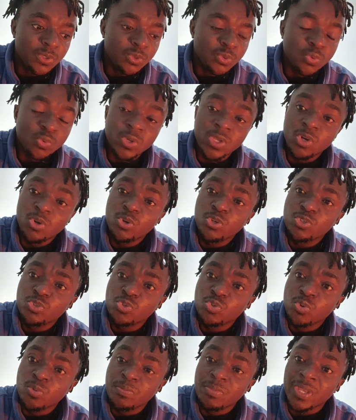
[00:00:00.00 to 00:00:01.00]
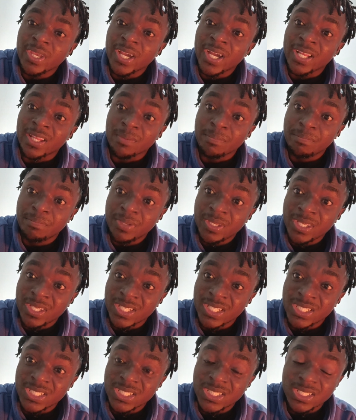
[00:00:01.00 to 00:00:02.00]
you will also be at
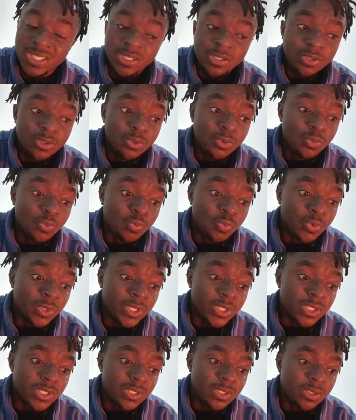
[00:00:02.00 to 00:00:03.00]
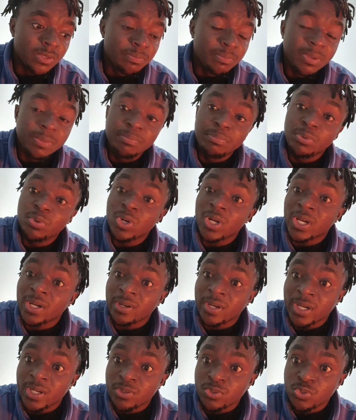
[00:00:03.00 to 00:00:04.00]
peace with people
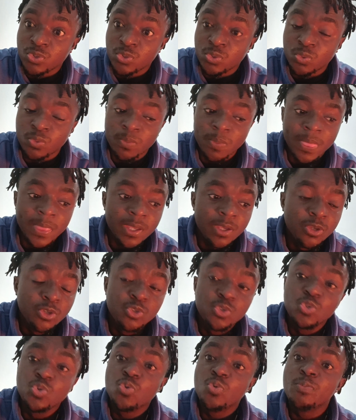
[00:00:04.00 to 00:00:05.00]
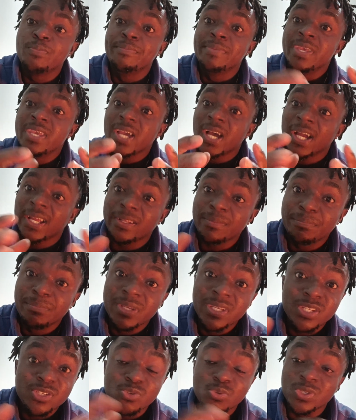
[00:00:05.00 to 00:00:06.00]
around you. So be at
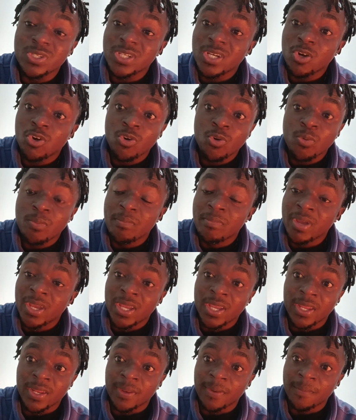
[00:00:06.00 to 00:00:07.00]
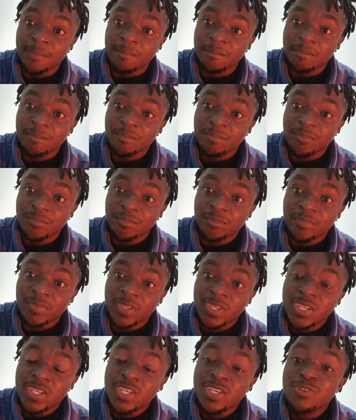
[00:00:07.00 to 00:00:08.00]
peace with all men,
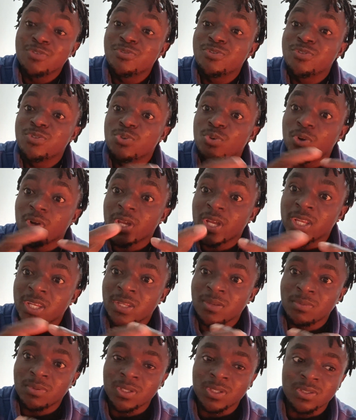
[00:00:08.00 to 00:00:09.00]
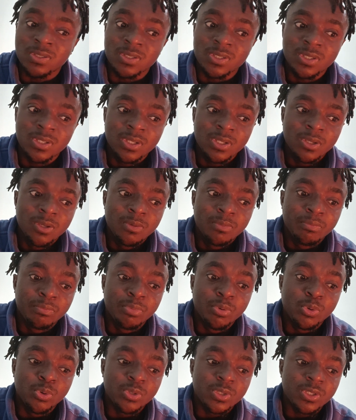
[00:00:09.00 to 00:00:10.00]
even your enemies.
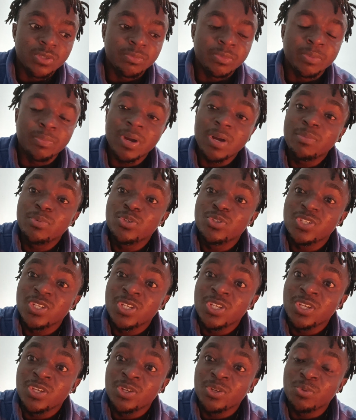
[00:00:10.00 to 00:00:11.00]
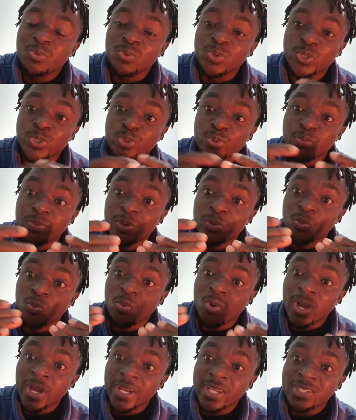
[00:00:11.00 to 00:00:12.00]
But the Bible says we should be
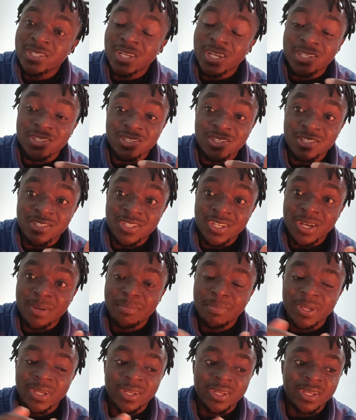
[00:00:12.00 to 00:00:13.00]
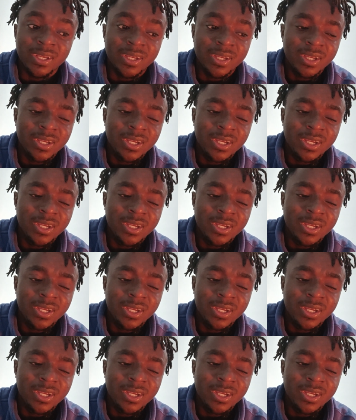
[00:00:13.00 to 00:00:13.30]
wise as a serpent